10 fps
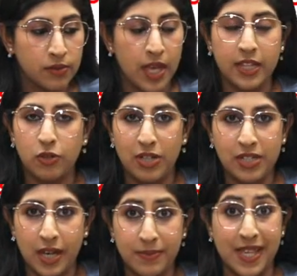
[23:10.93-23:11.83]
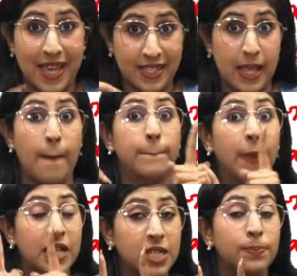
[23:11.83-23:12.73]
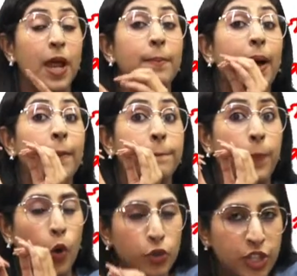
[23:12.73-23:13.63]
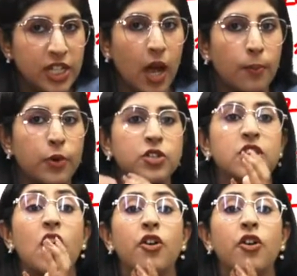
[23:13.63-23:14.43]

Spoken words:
and 3 times x. Multiply by both the numbers